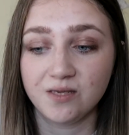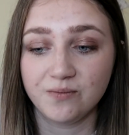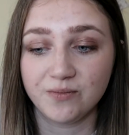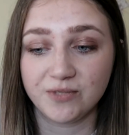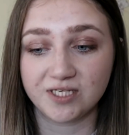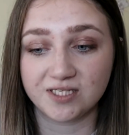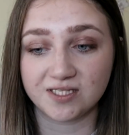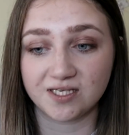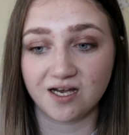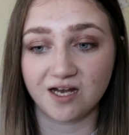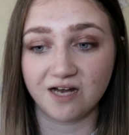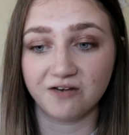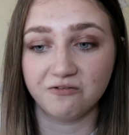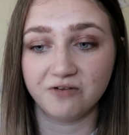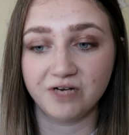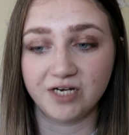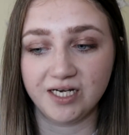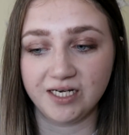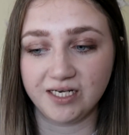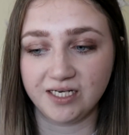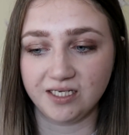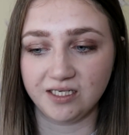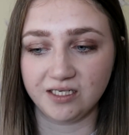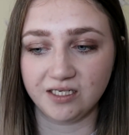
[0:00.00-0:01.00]
because I
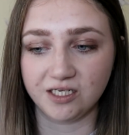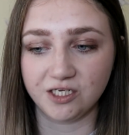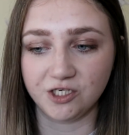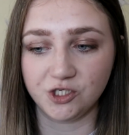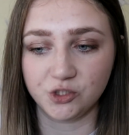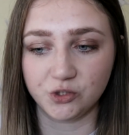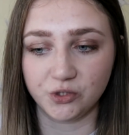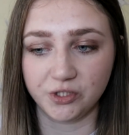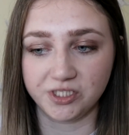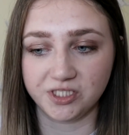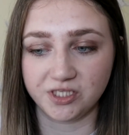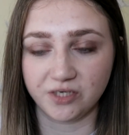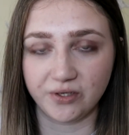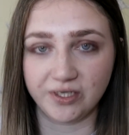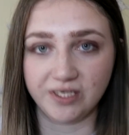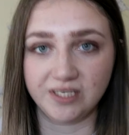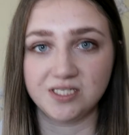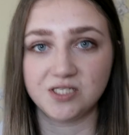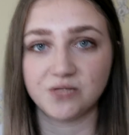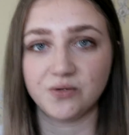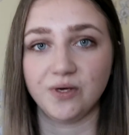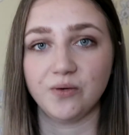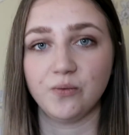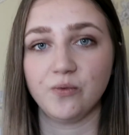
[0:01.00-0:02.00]
really enjoyed going into